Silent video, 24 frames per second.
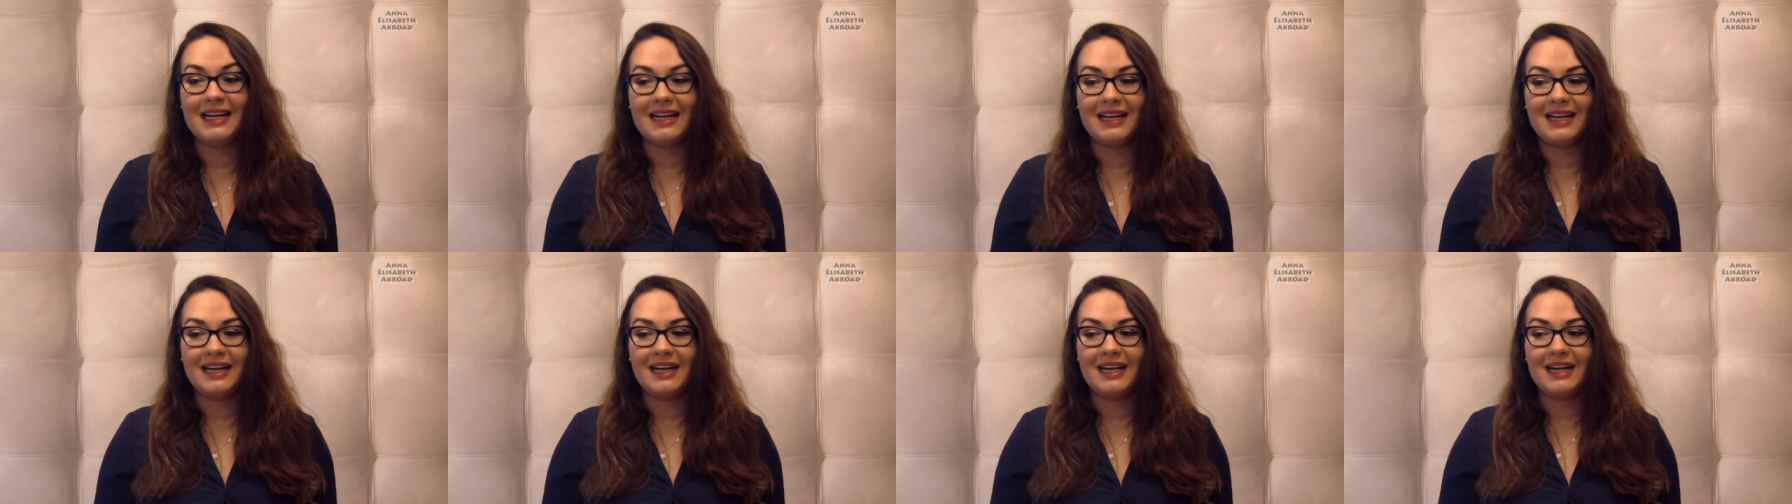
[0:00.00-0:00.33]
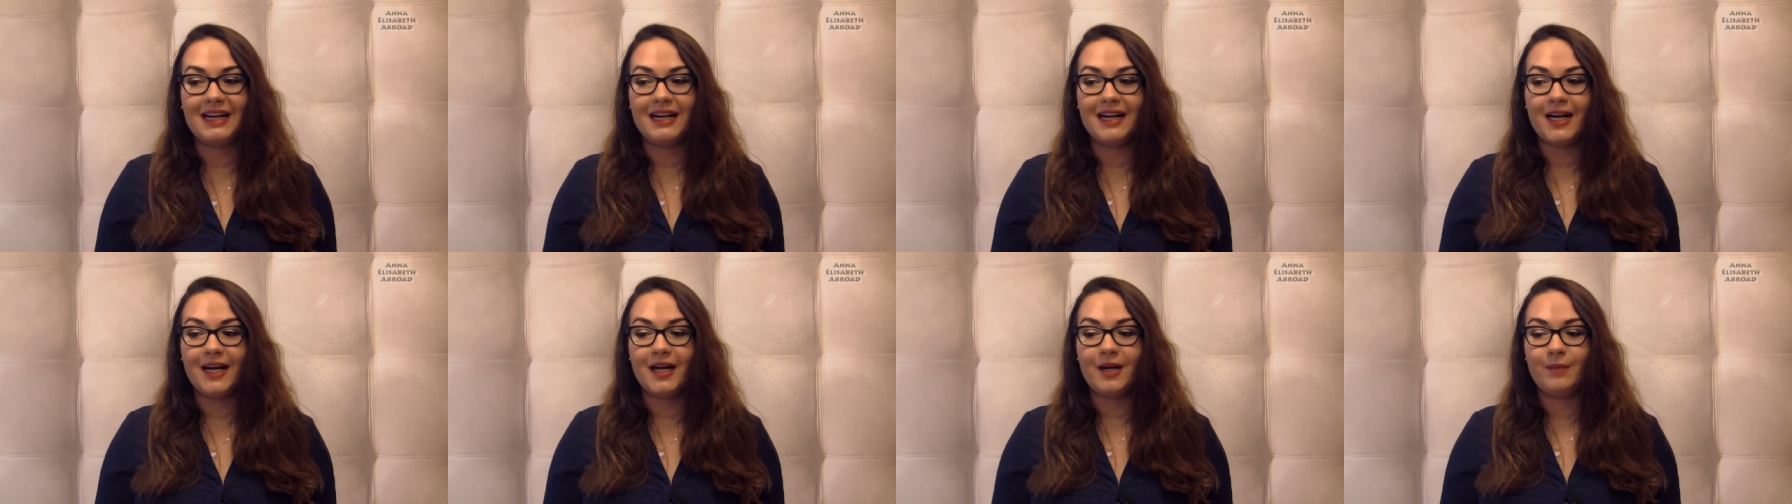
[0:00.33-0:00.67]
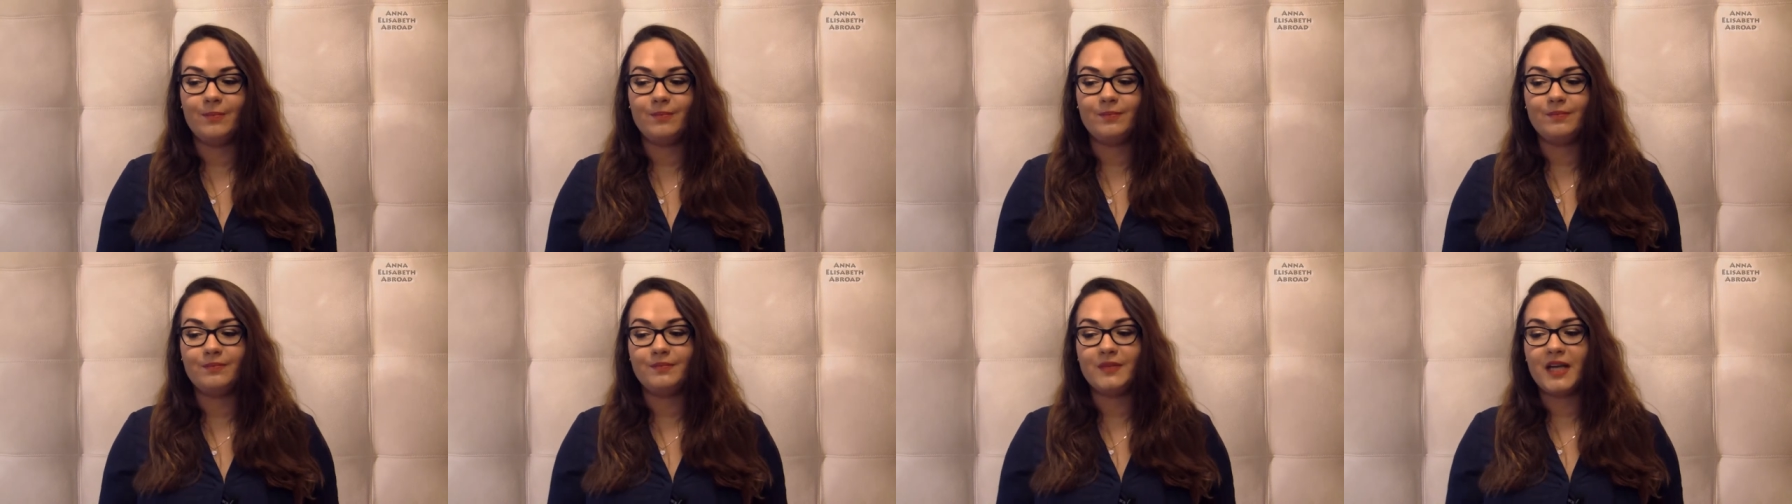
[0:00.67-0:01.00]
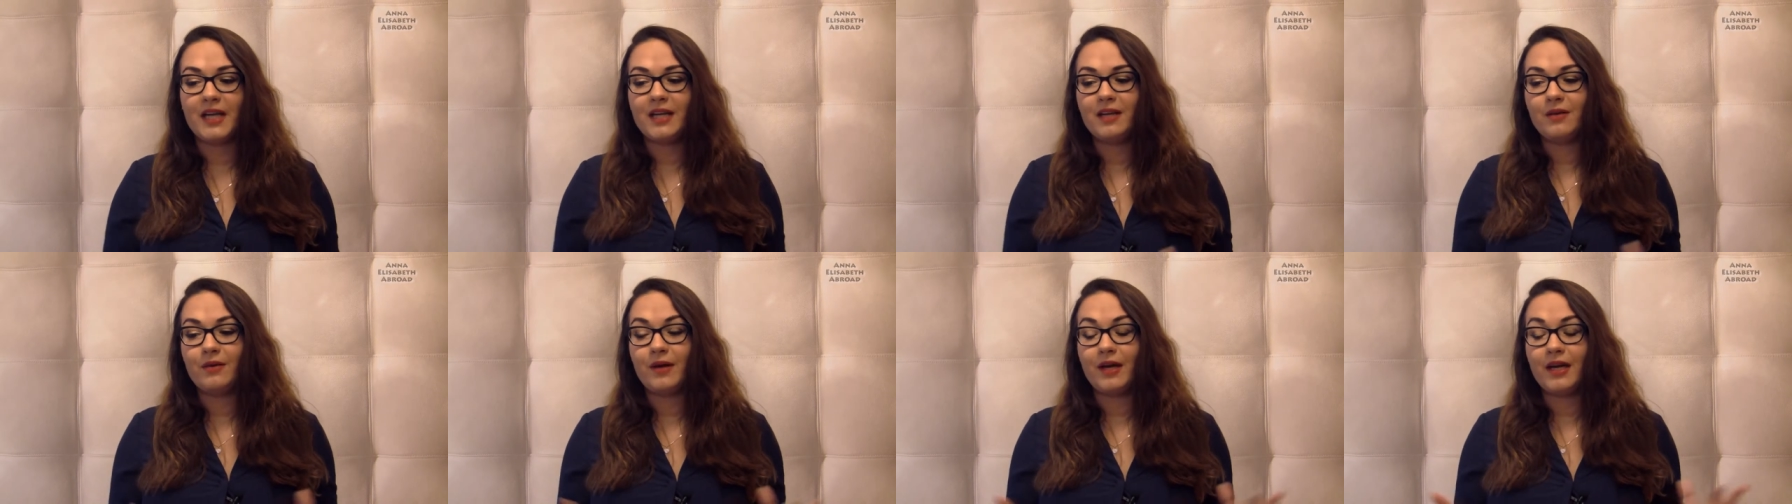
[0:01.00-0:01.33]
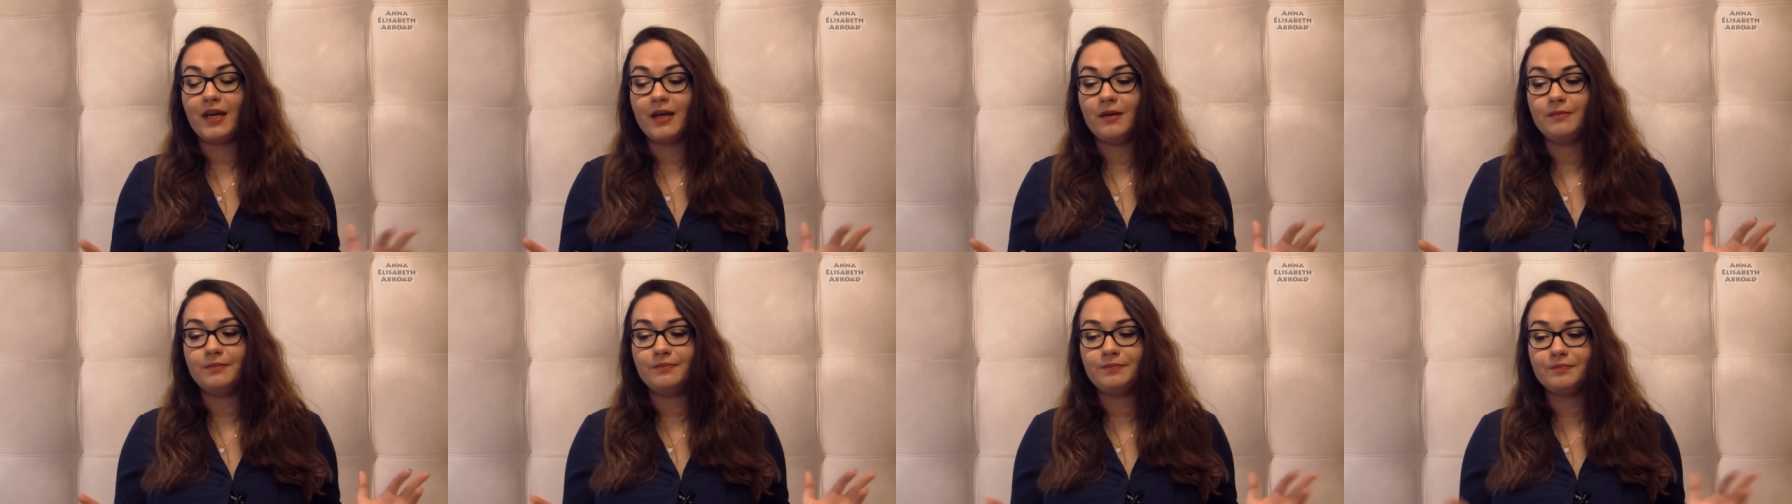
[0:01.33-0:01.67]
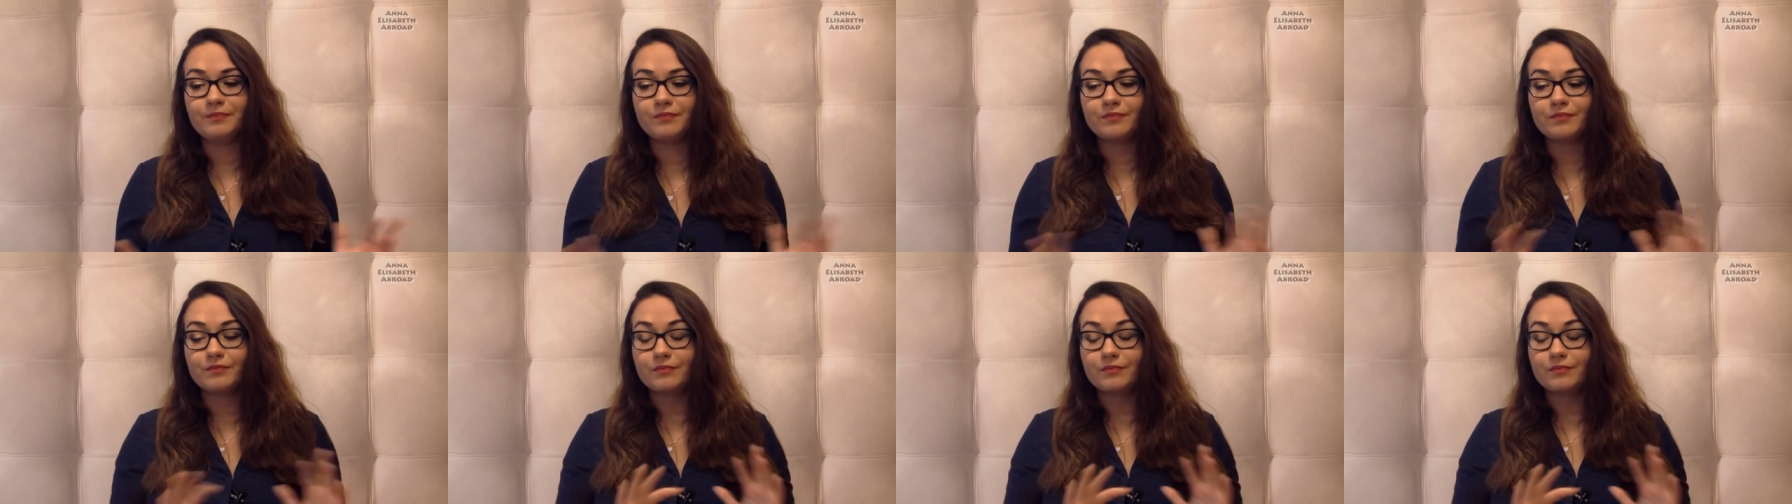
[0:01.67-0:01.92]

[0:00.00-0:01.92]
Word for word: um, anyway